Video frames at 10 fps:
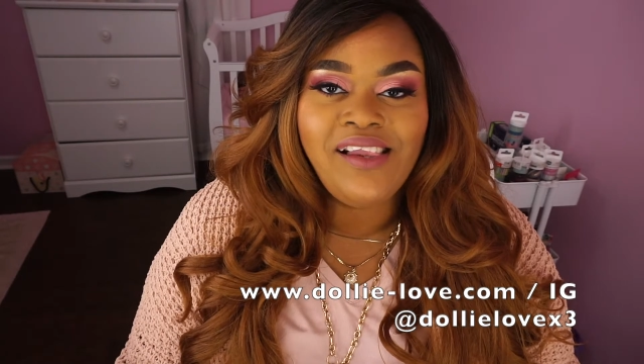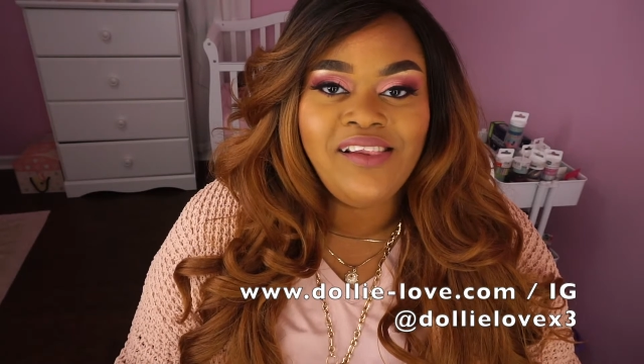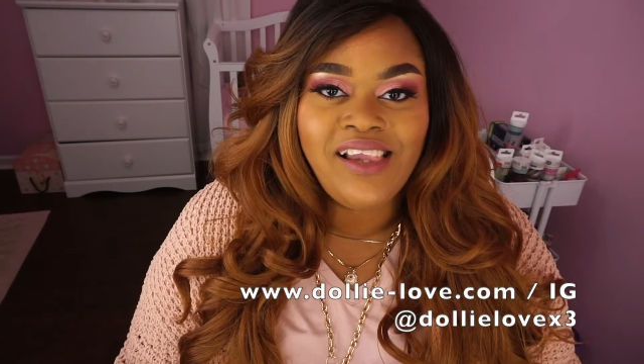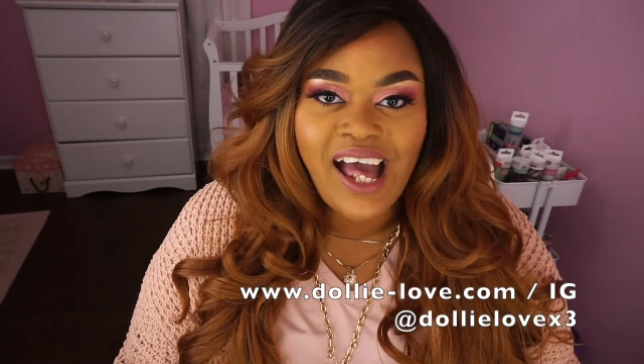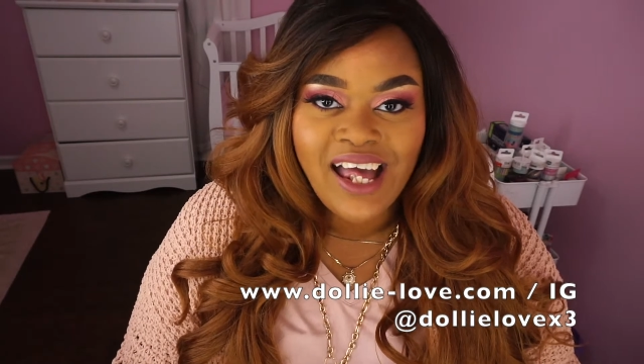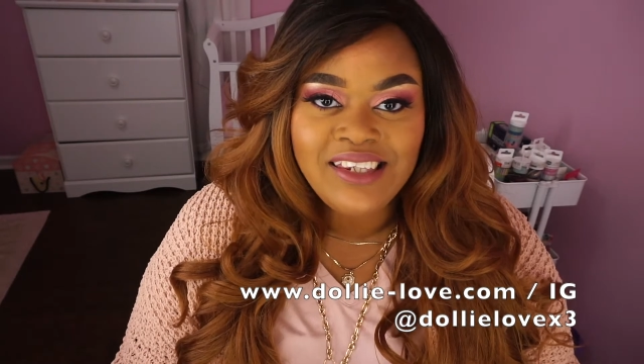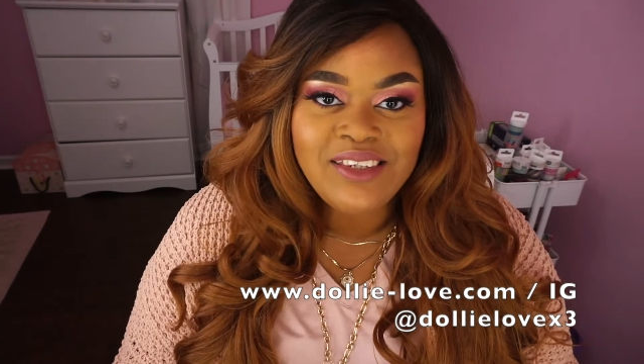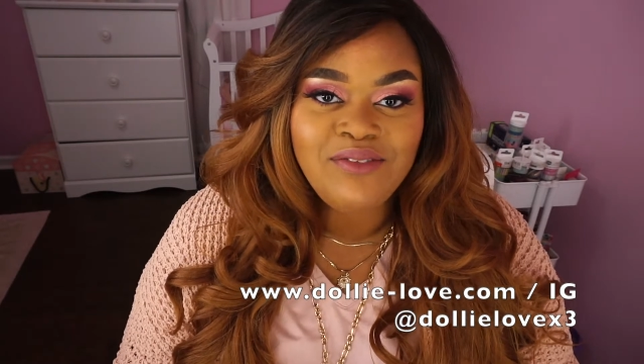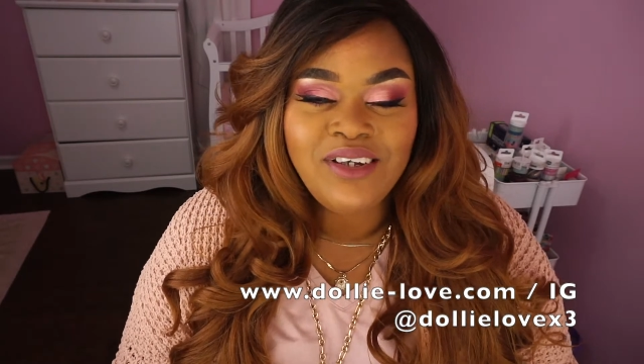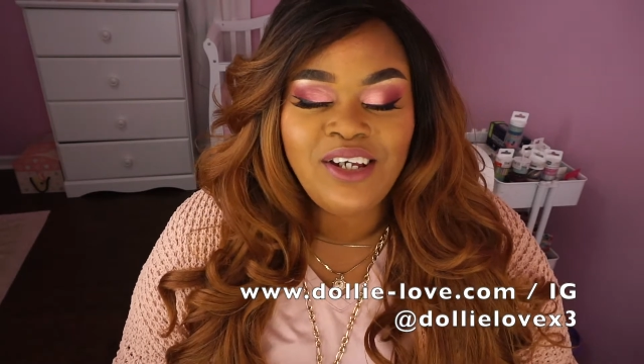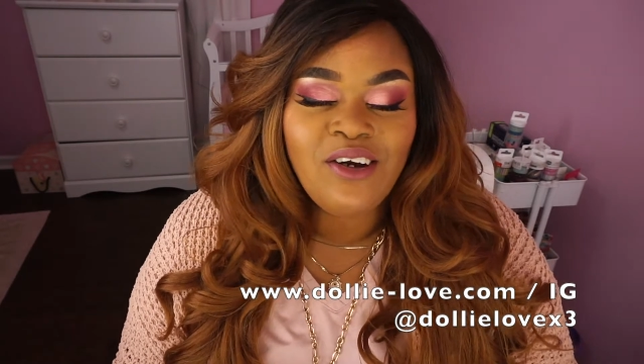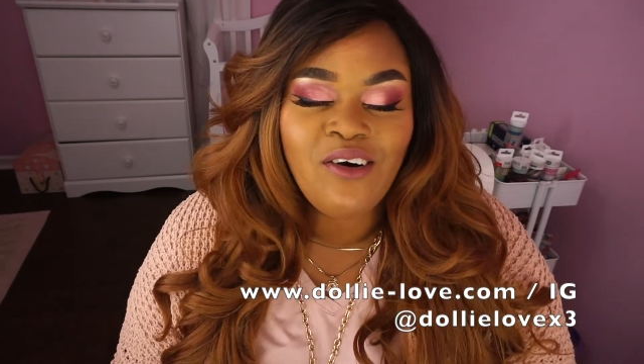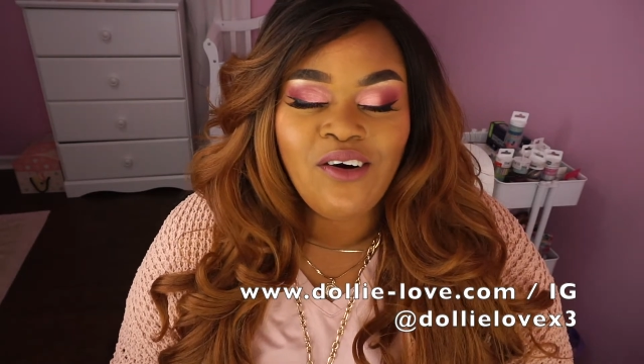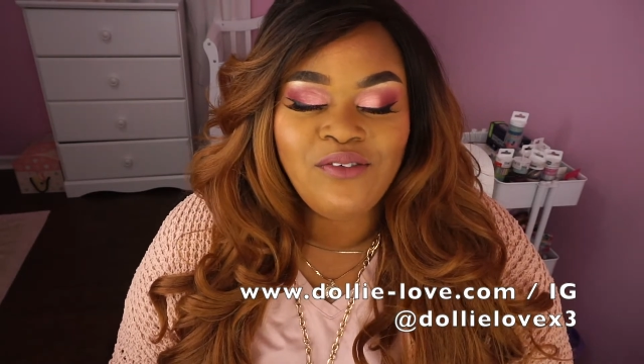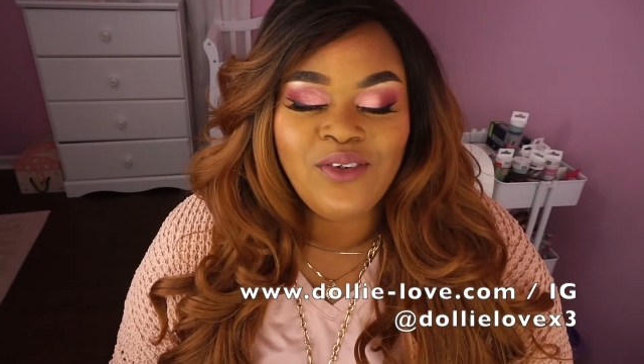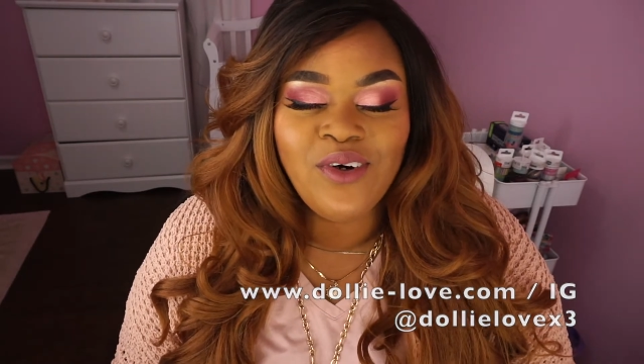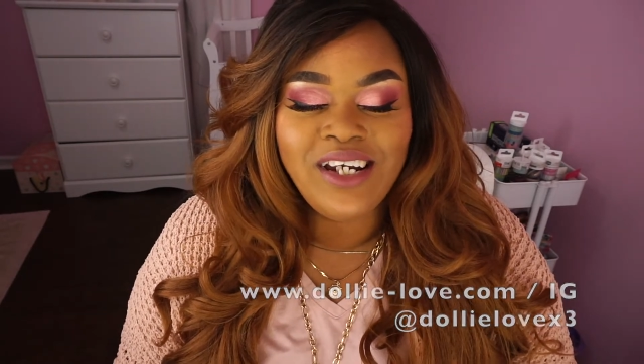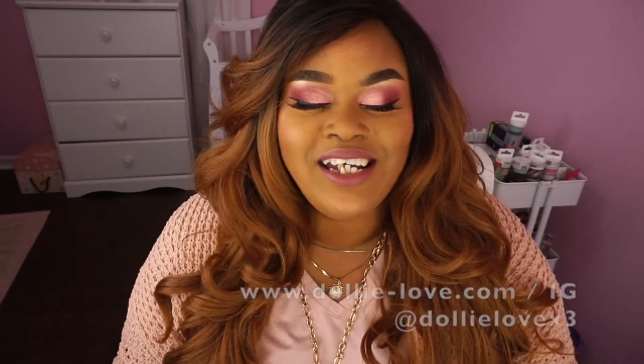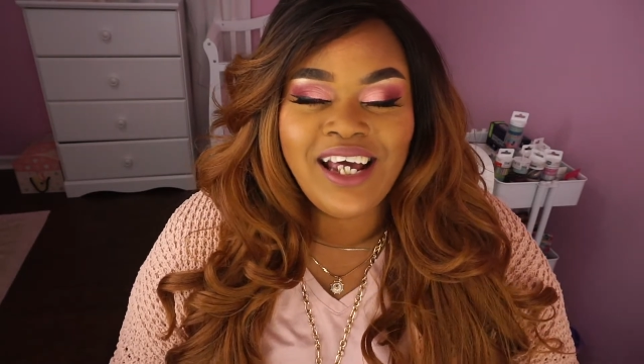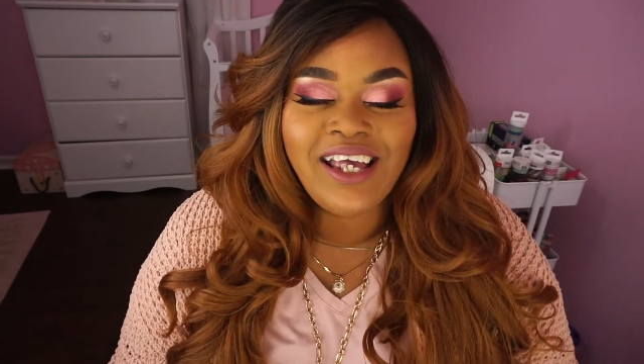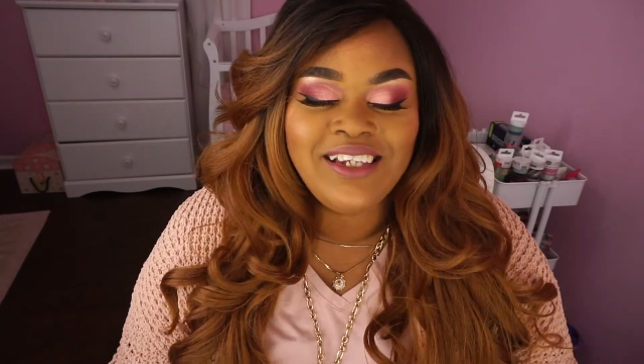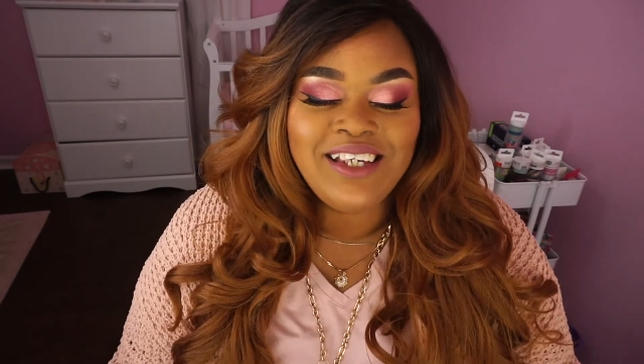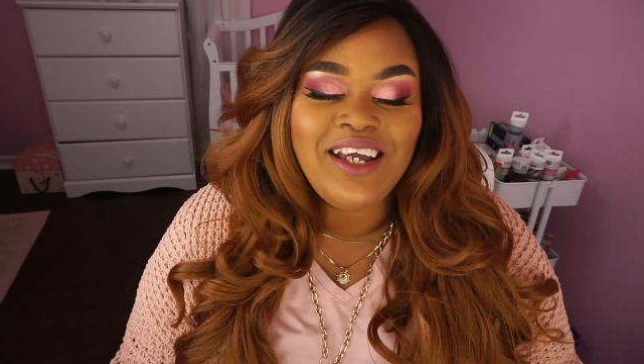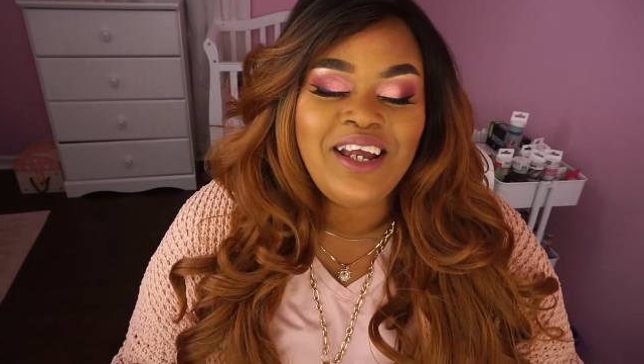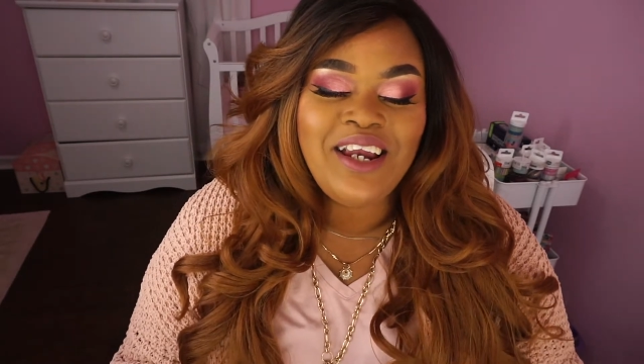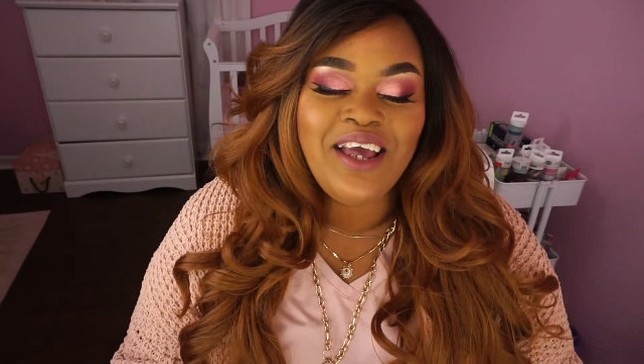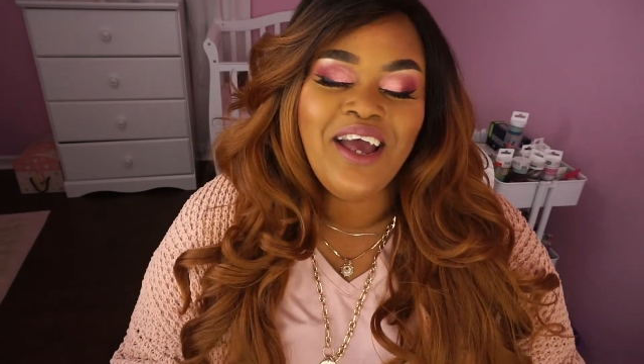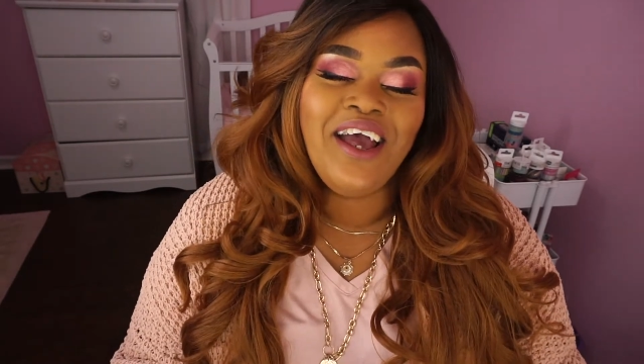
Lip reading: last video of 2019